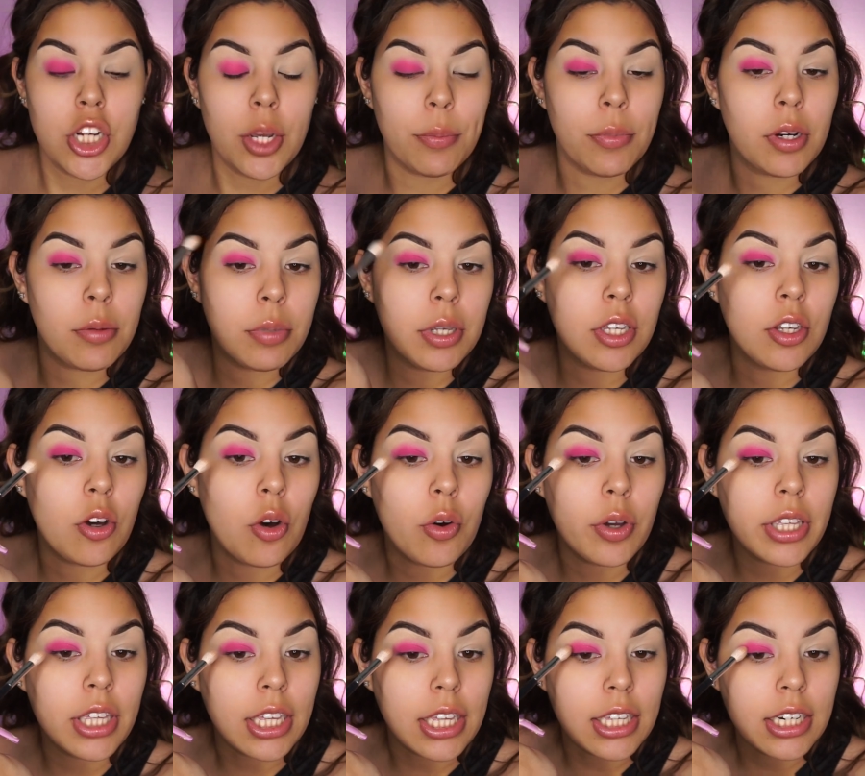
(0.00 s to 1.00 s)
I'm going to be
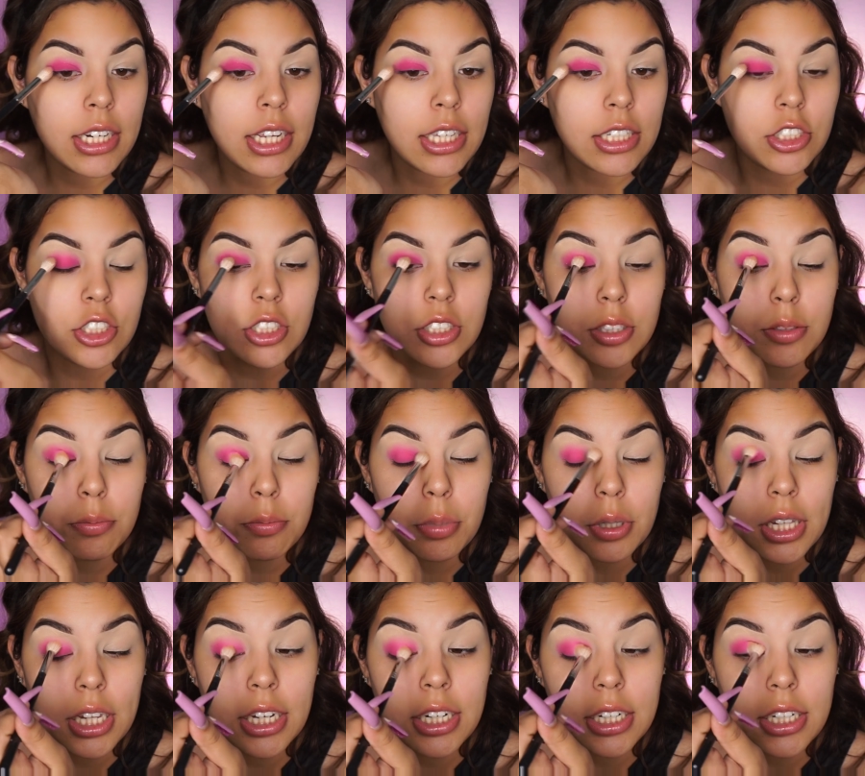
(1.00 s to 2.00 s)
going in and just
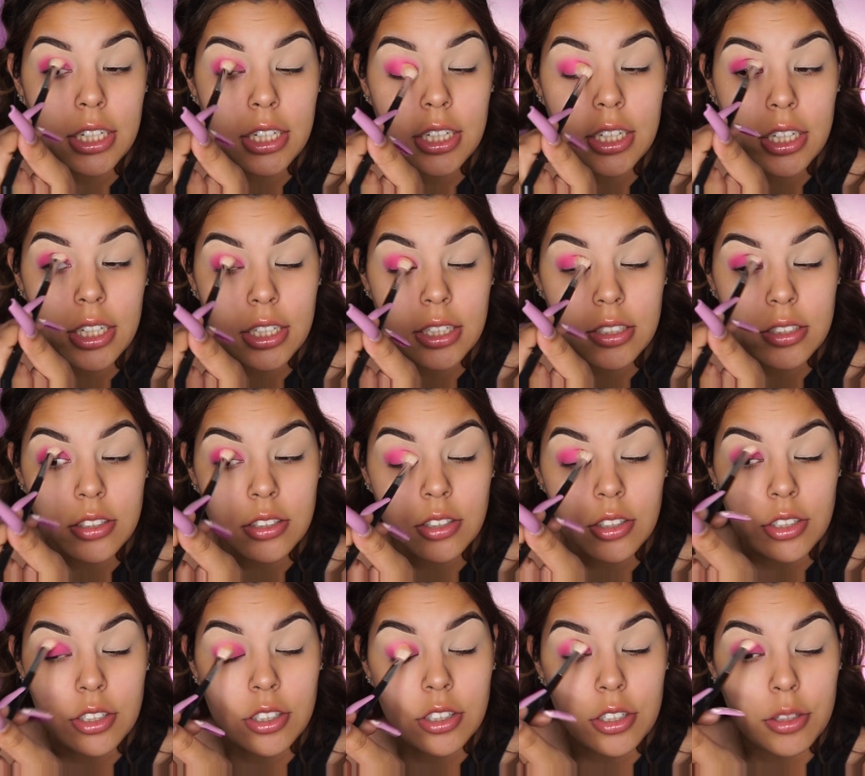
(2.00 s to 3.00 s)
blending in a
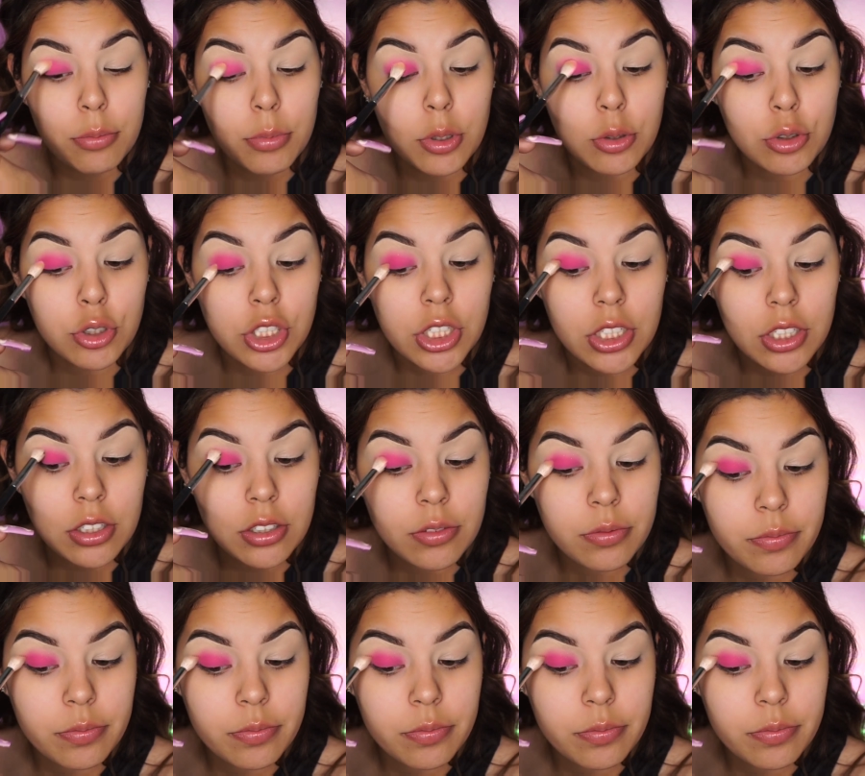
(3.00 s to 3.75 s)
circular motion.